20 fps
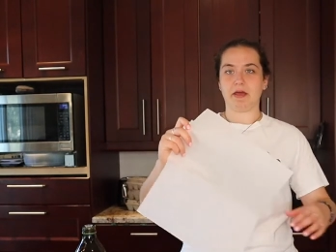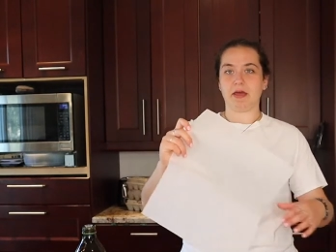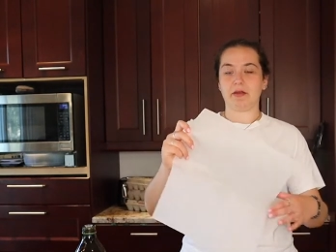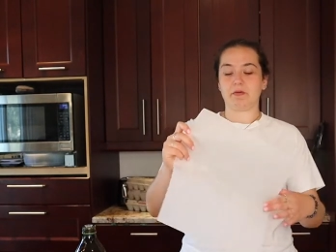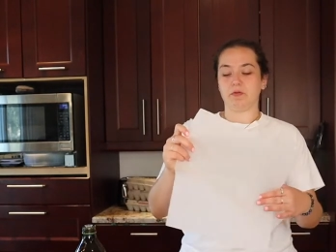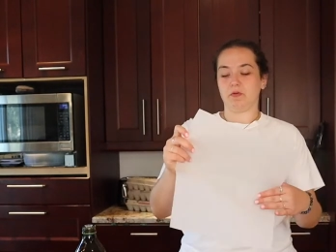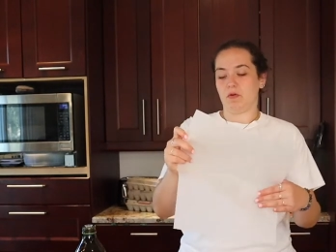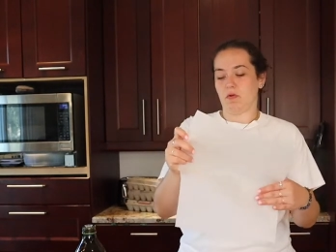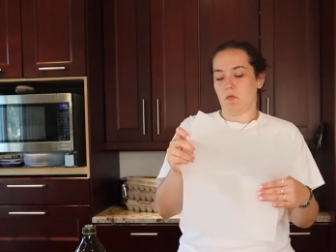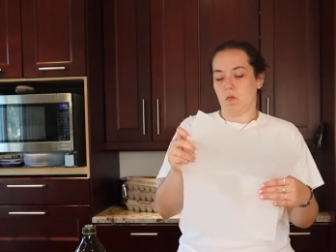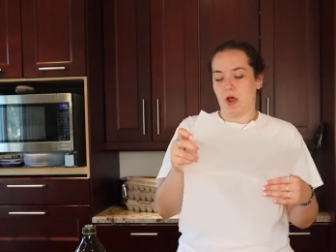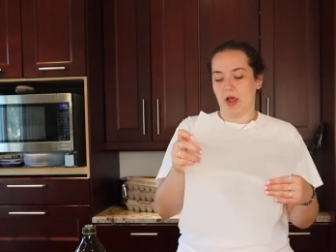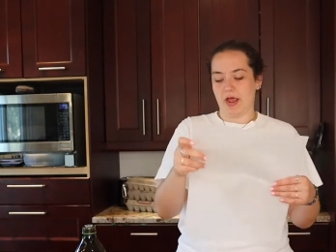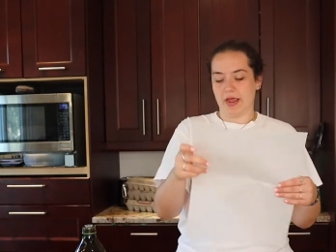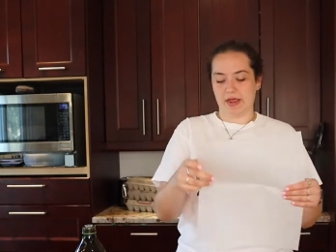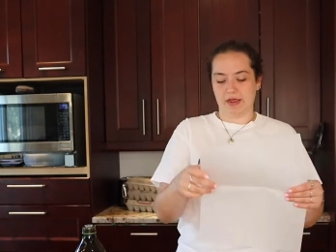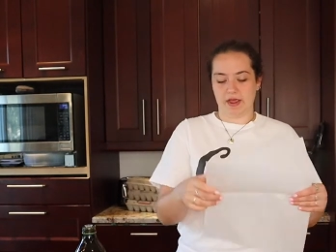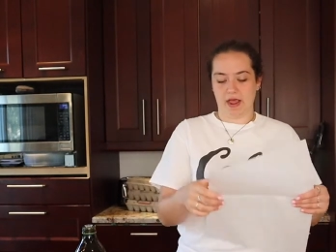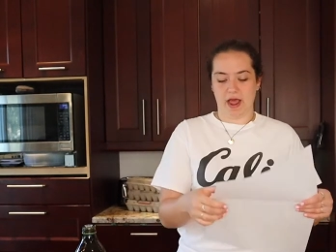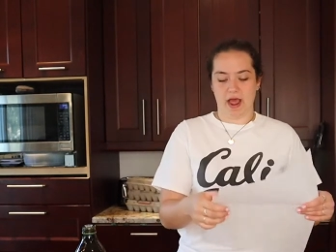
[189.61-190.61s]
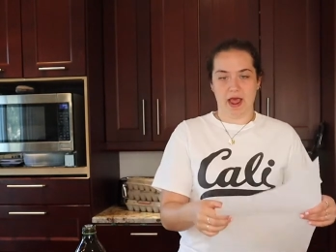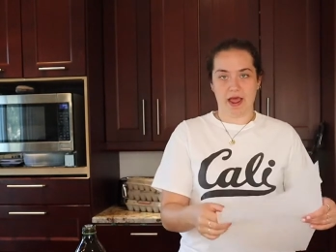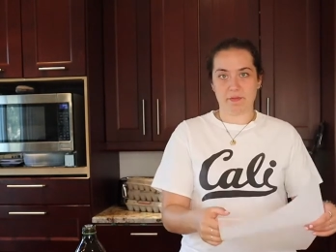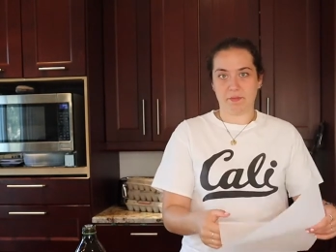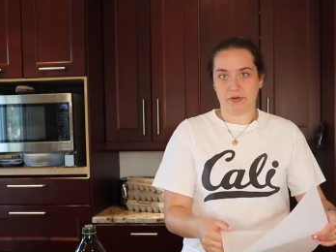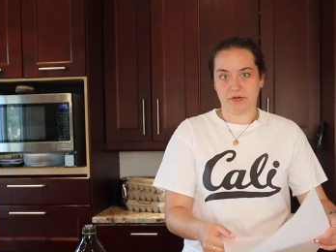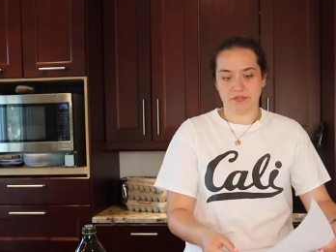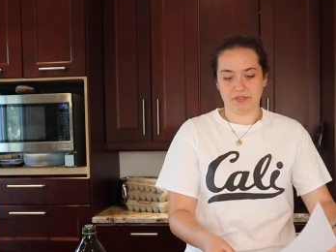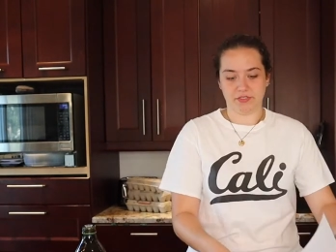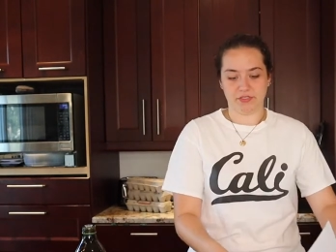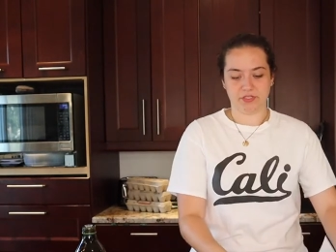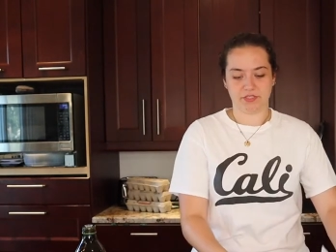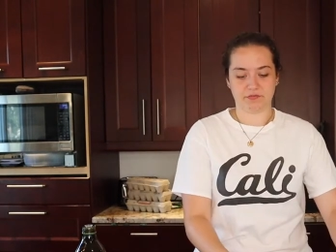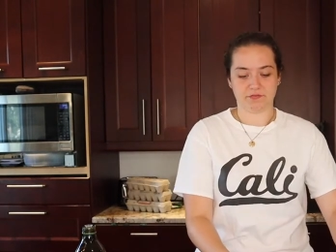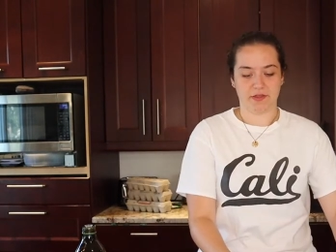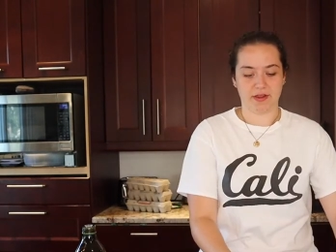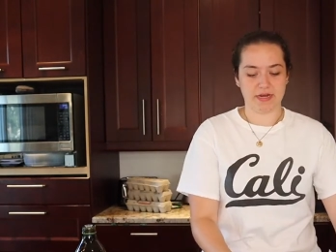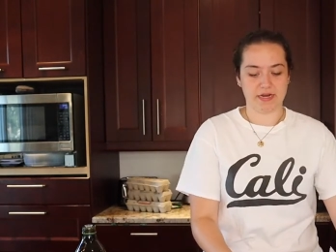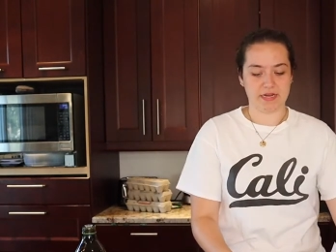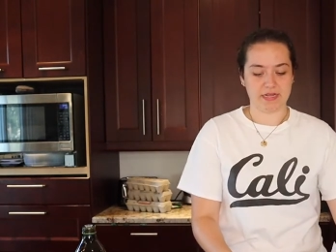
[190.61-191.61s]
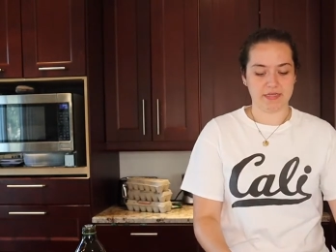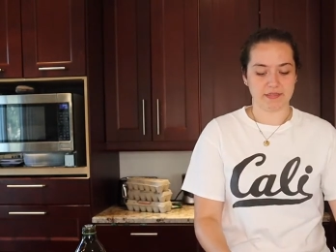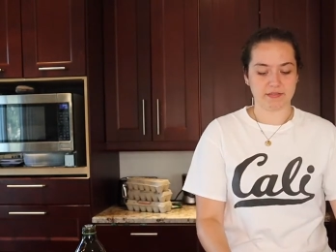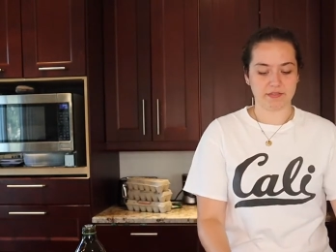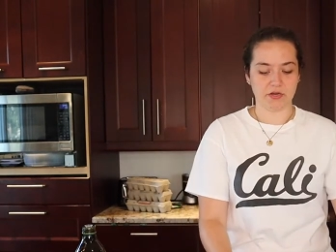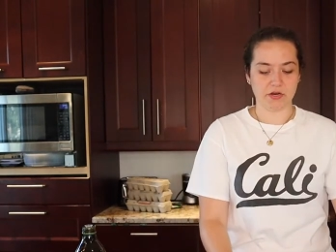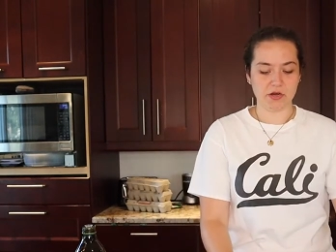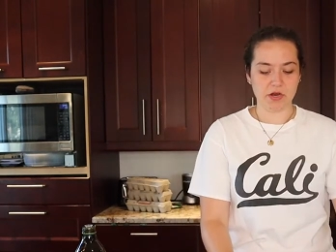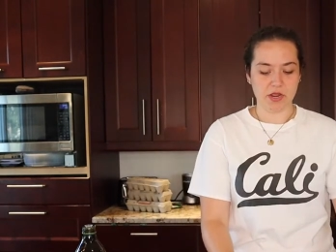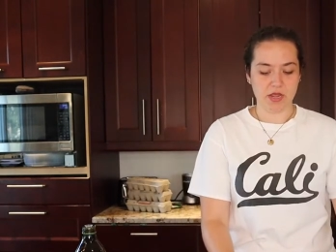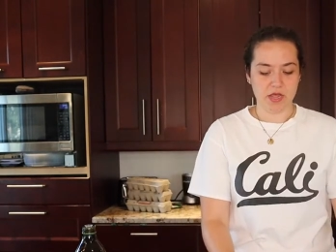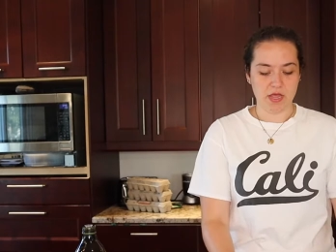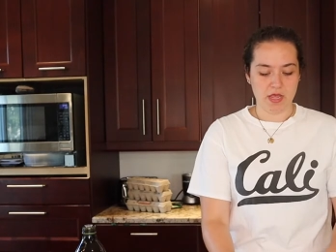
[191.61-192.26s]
I don't know why, I personally just find it easier.